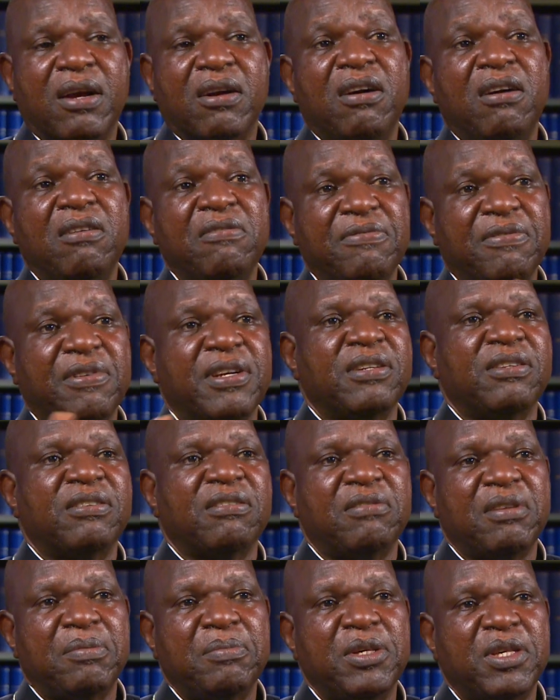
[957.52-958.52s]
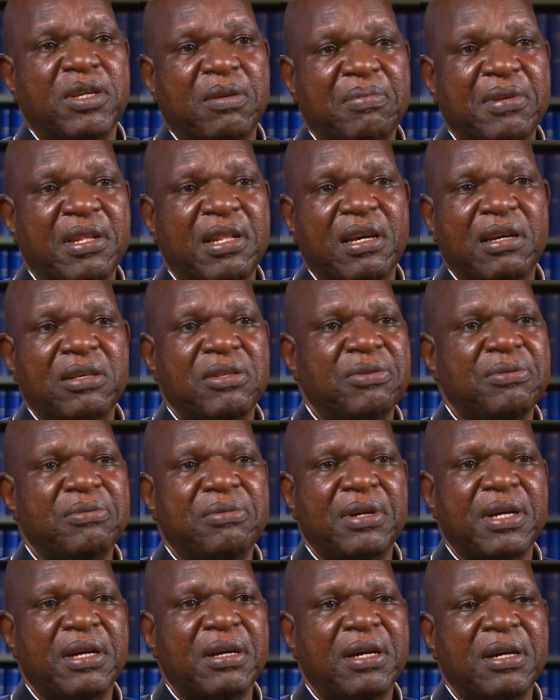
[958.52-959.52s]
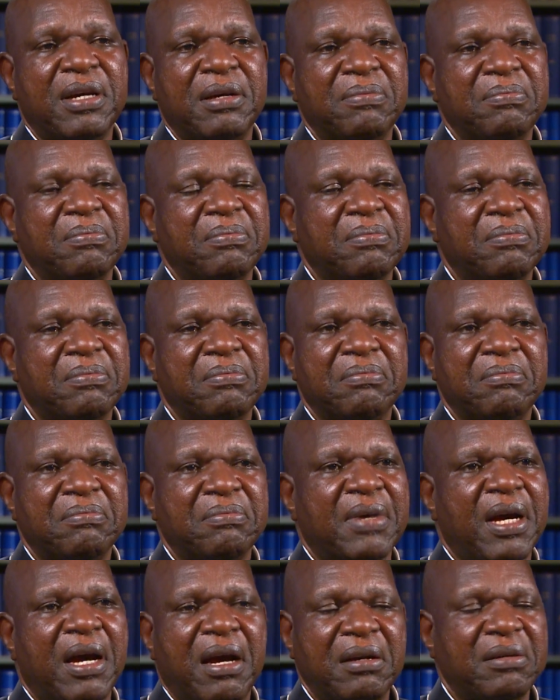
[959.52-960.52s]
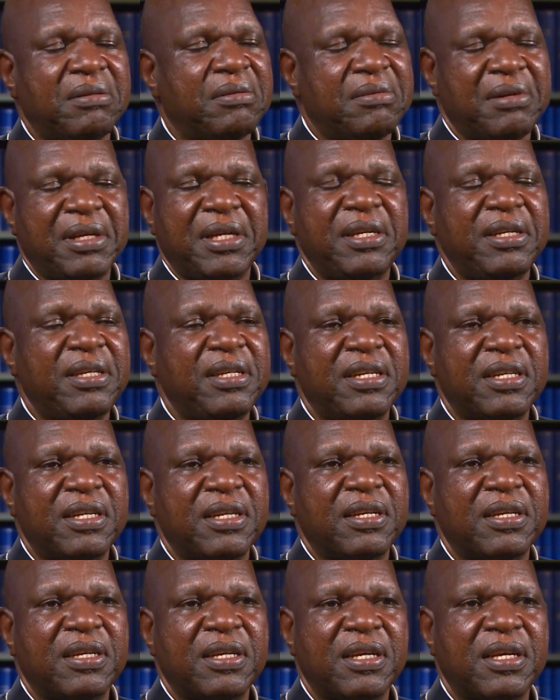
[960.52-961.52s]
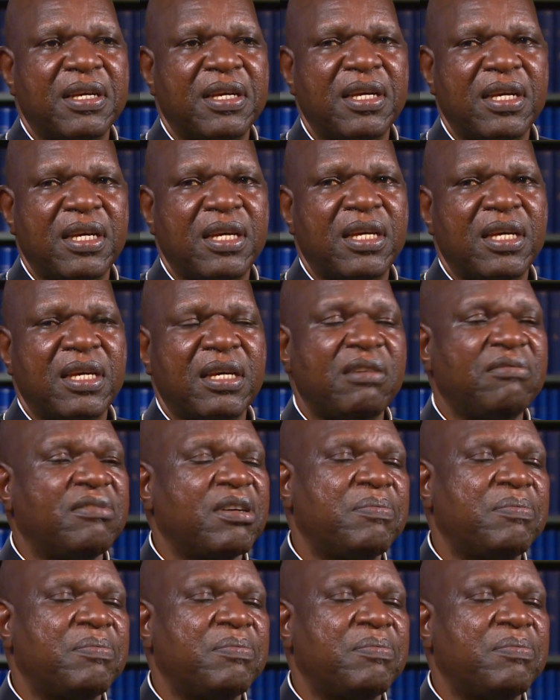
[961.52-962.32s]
the conference of the bishop in Nigeria agreed if a